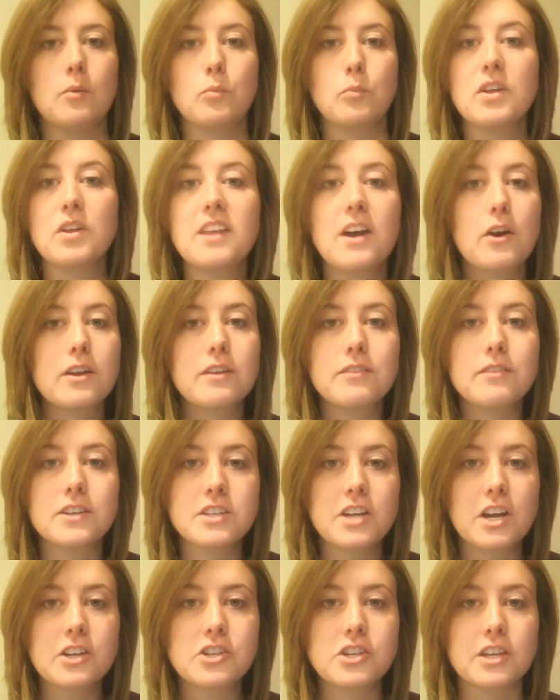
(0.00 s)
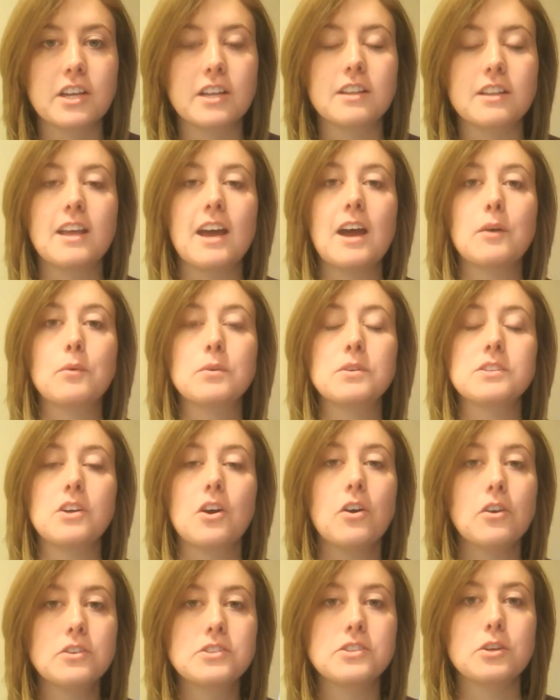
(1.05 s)
Without even touching it. That was
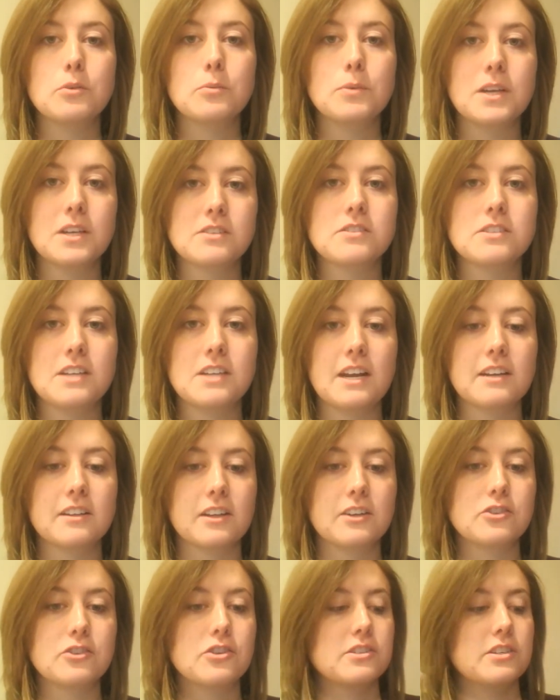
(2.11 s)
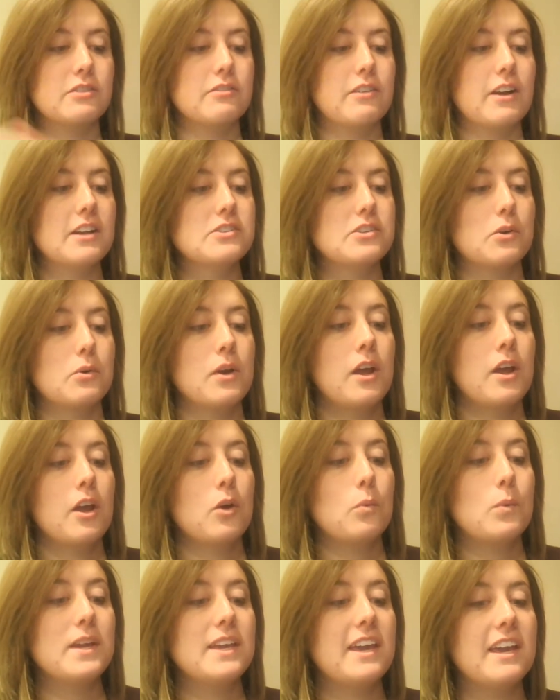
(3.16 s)
also because of static electricity, right? So
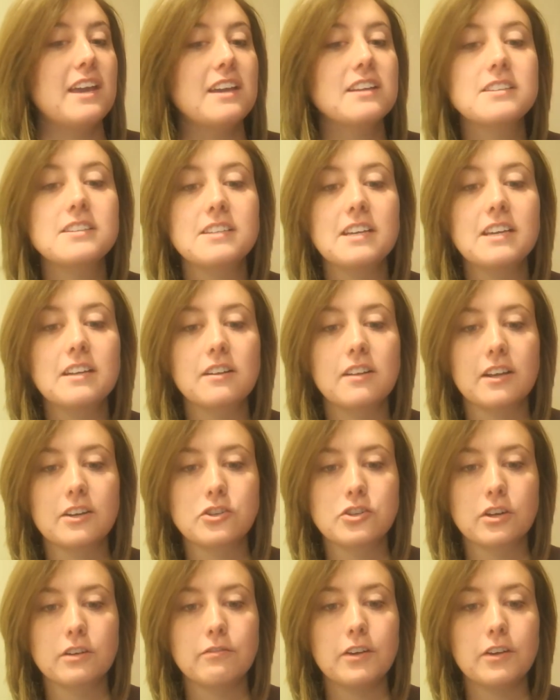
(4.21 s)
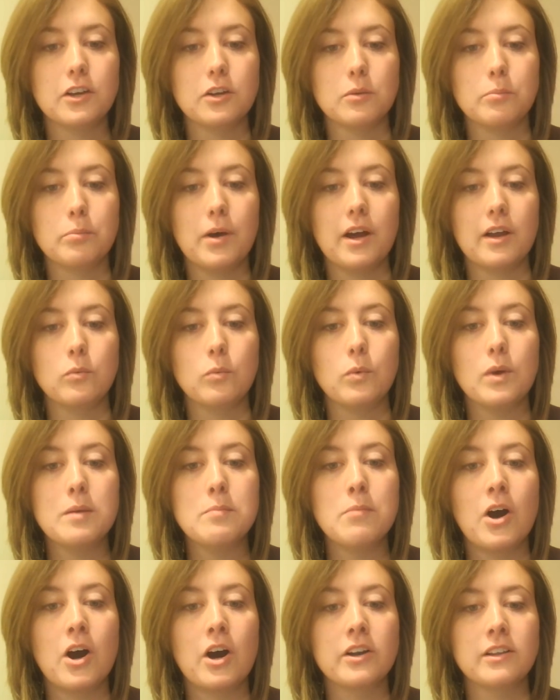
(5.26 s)
we can't see an electric field, but we
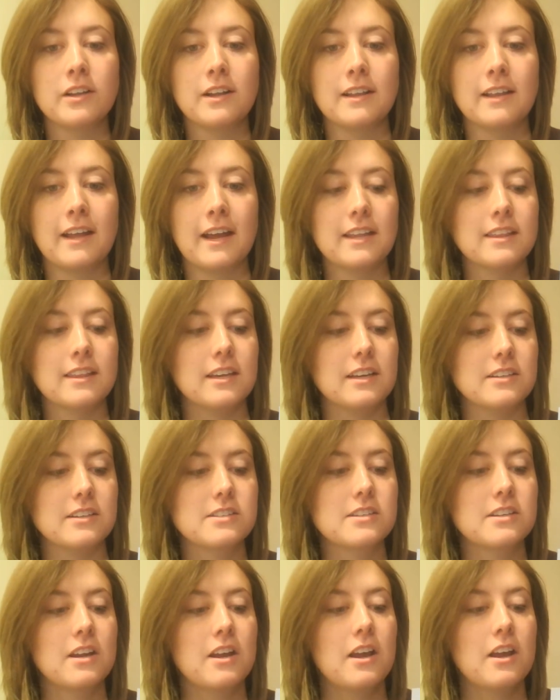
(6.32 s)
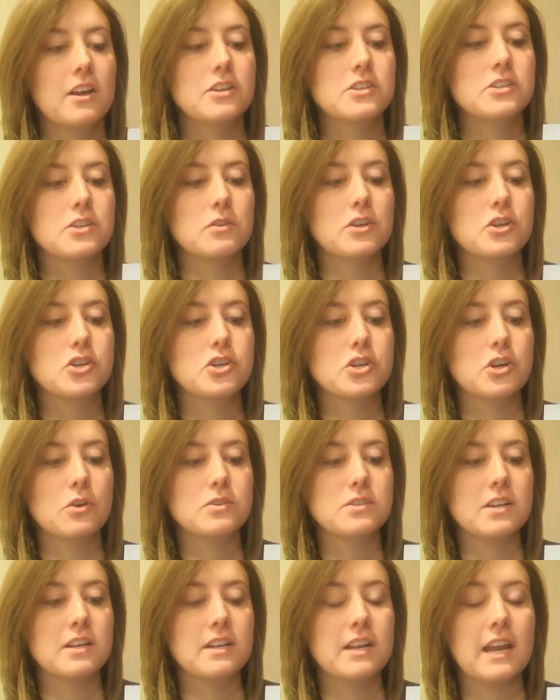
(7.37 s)
model it like this. So this
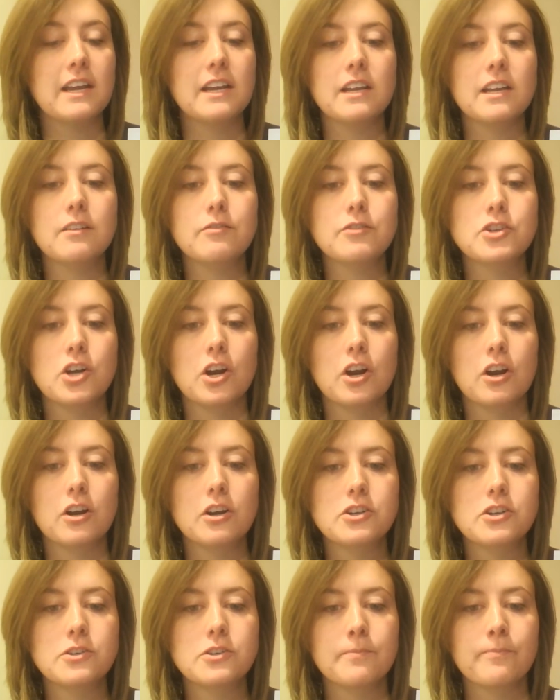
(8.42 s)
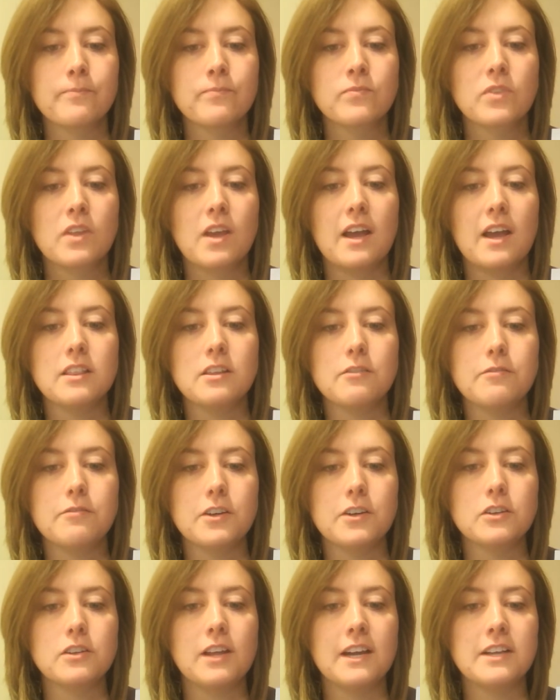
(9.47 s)
shows a negative charge, and the
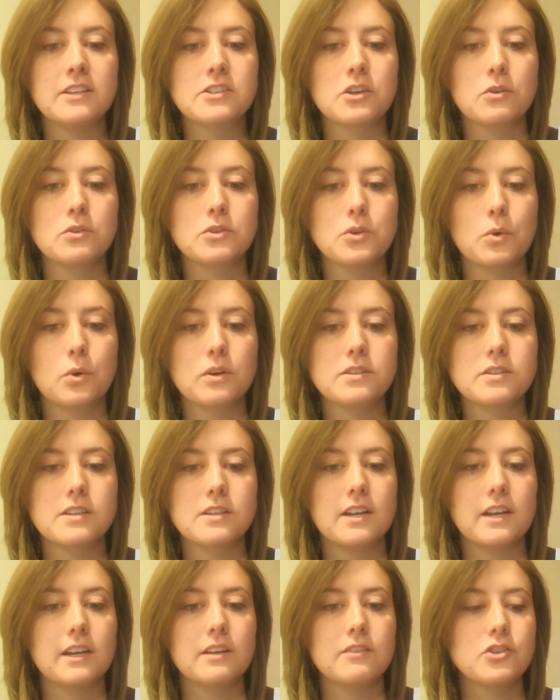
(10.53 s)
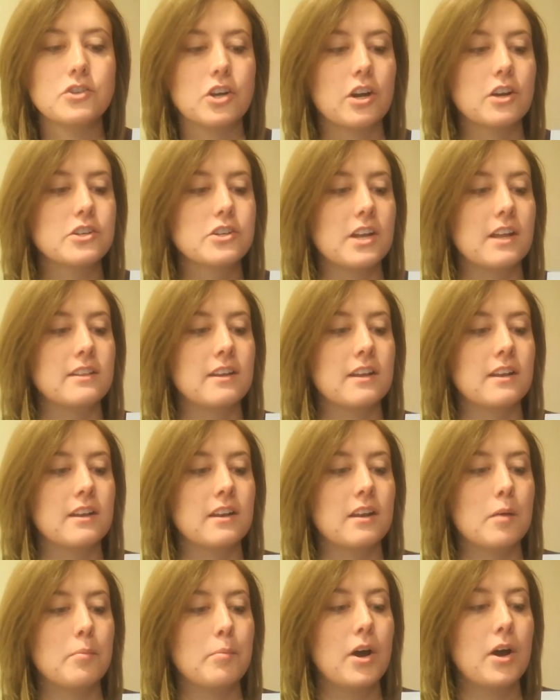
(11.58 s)
field lines go towards the negative charge, and
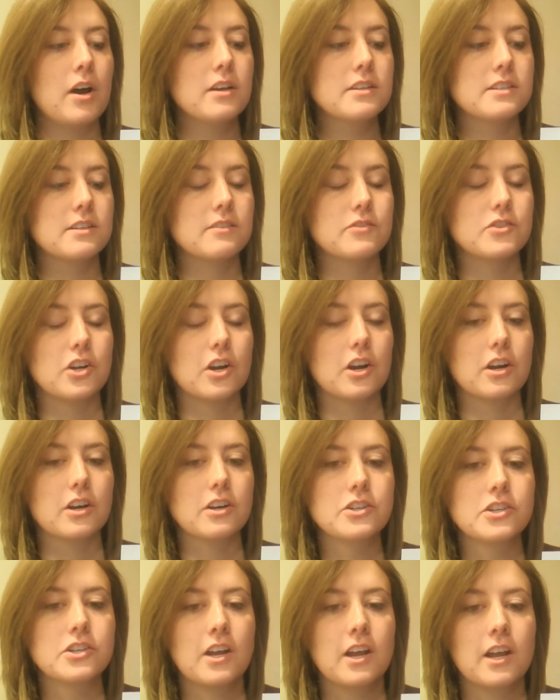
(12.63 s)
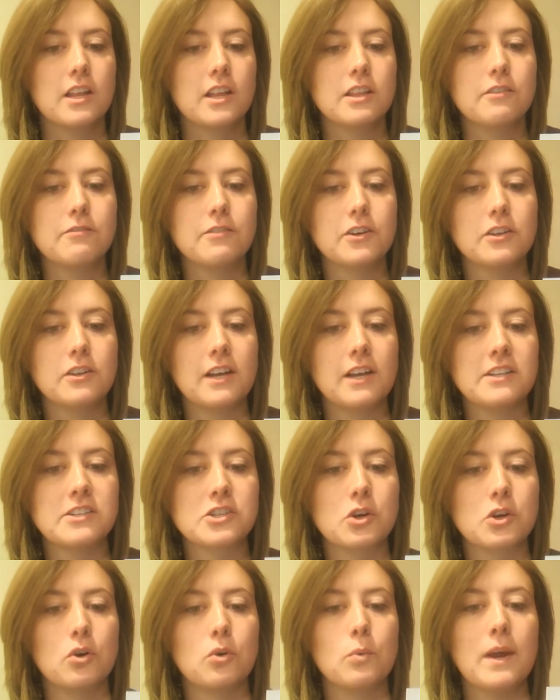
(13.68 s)
then a positive charge, the field lines
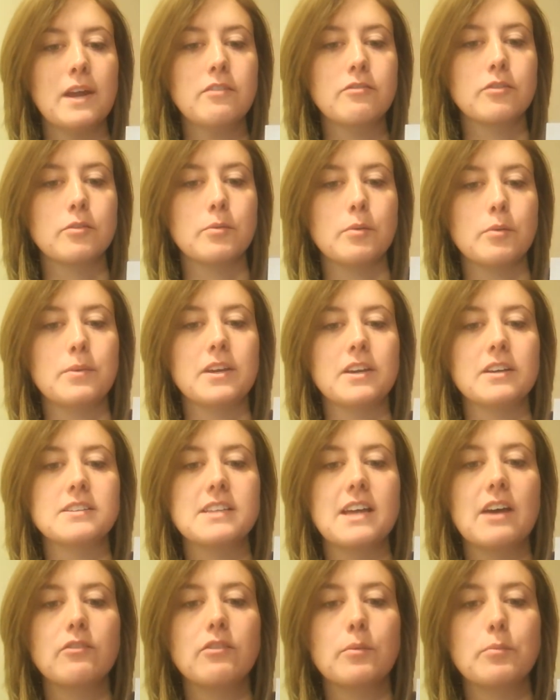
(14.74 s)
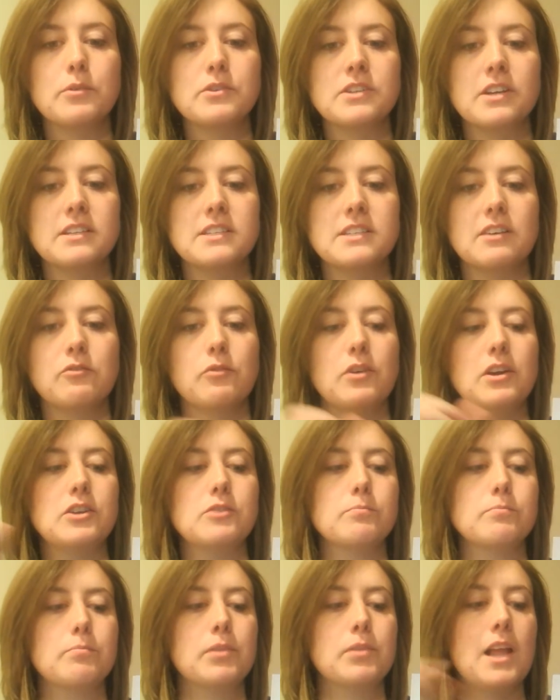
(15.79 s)
go away from it, because that represents, if we
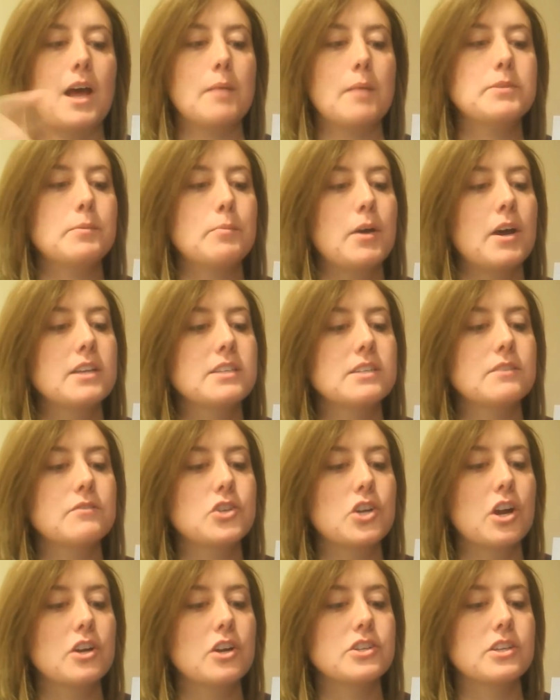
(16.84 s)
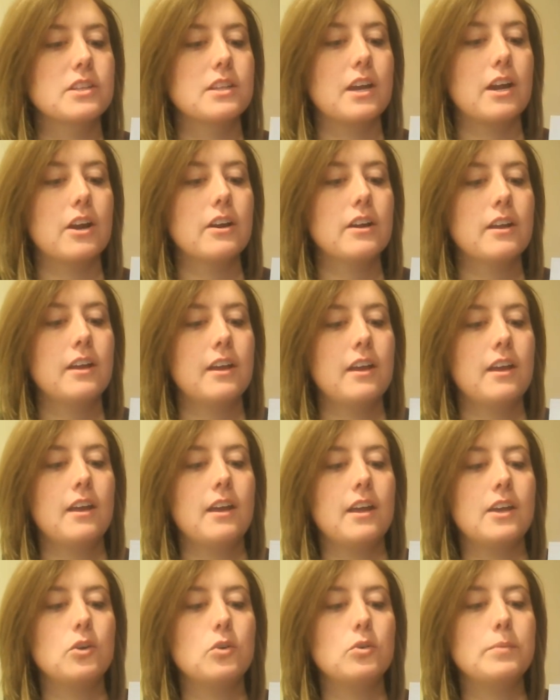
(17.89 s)
plopped a positive charge in there,
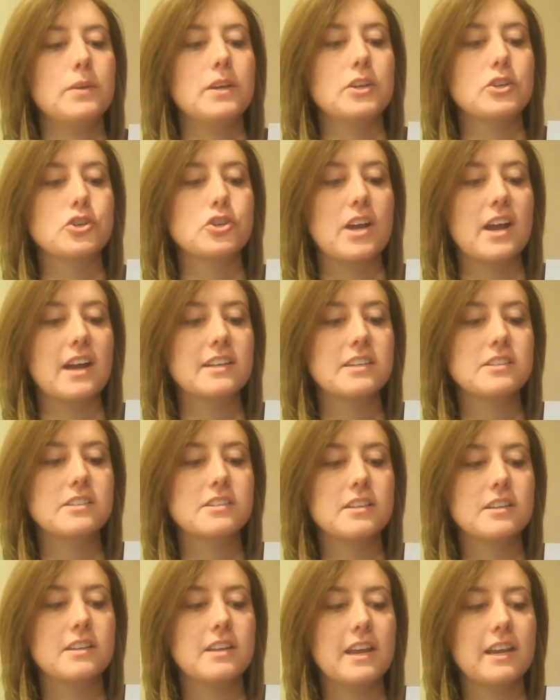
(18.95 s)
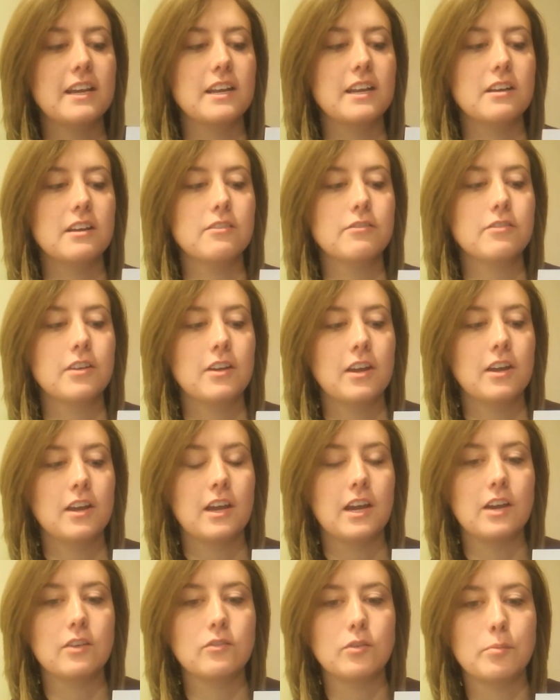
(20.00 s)
it would be attracted to the negative
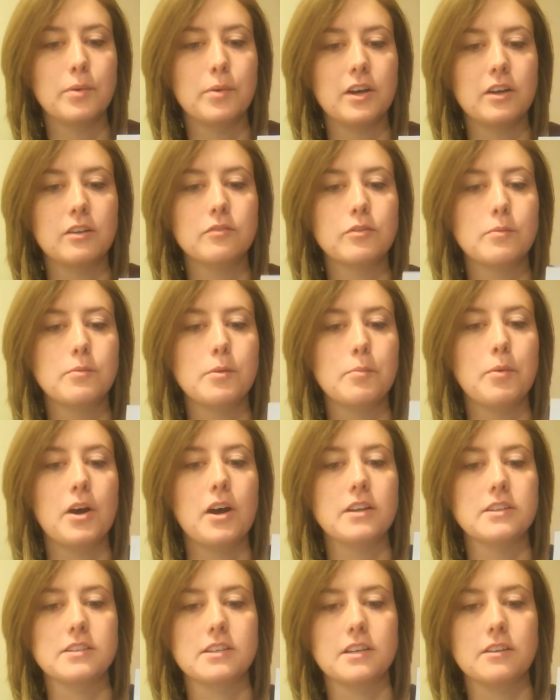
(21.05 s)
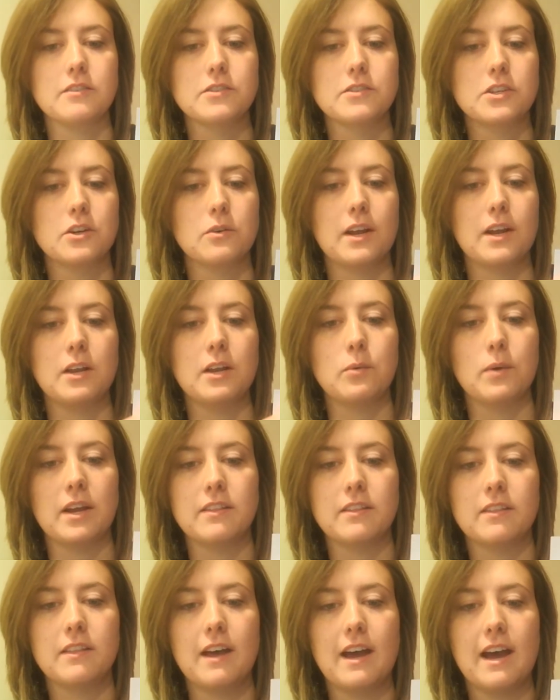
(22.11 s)
and repelled from the positive. So anyway,
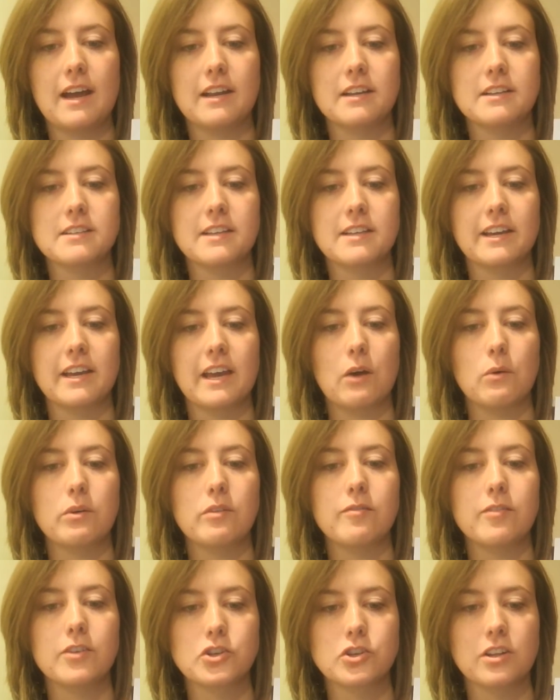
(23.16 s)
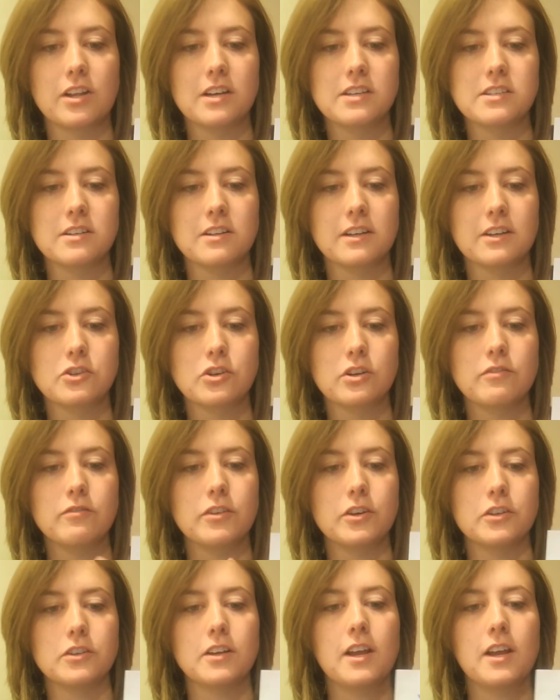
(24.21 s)
that is like how we visualize an electric field.